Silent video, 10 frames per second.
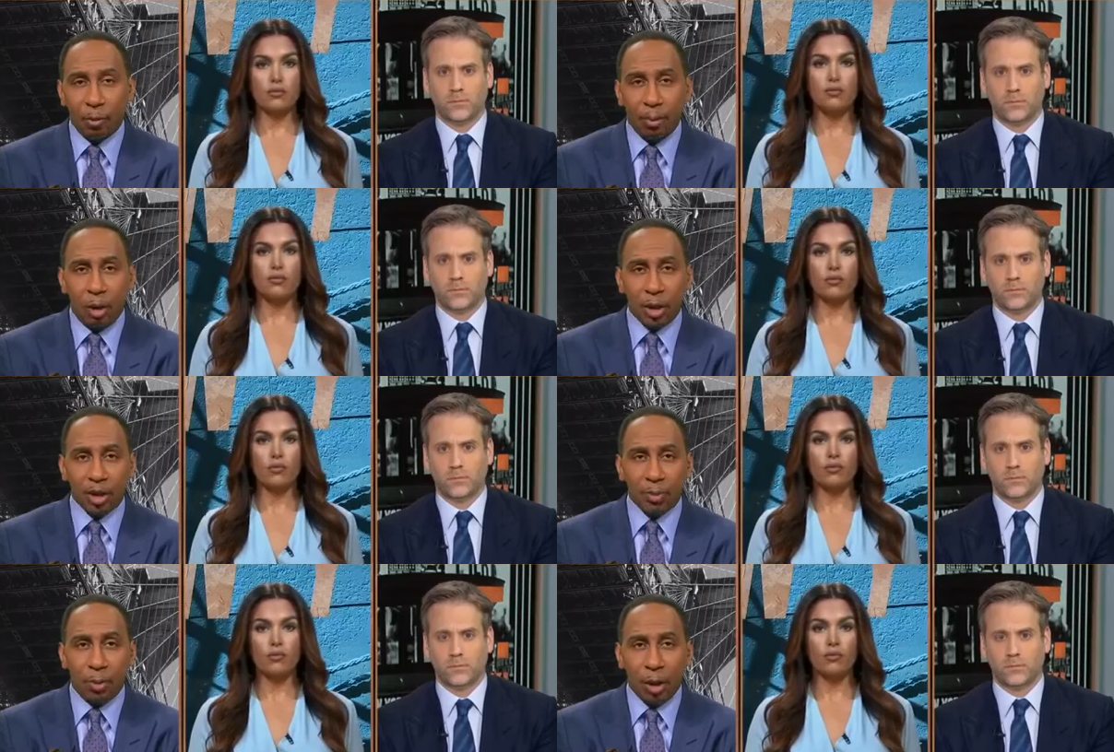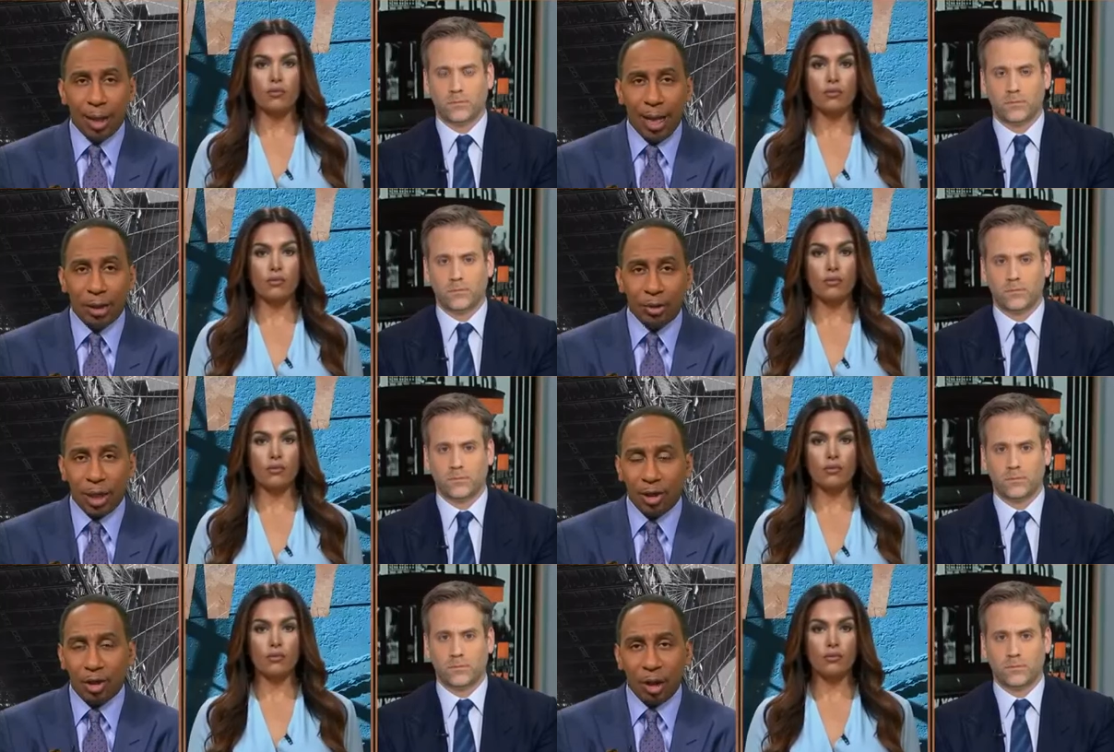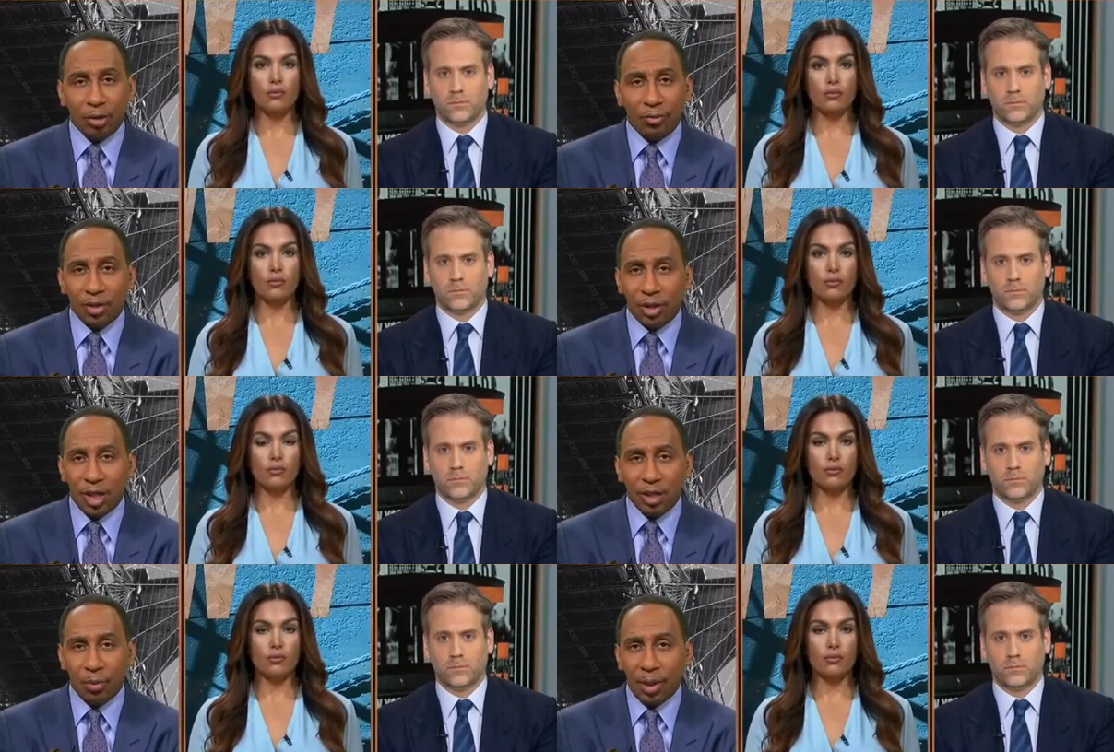Speaker 1: Marcus Smart got hurt. They started off the season.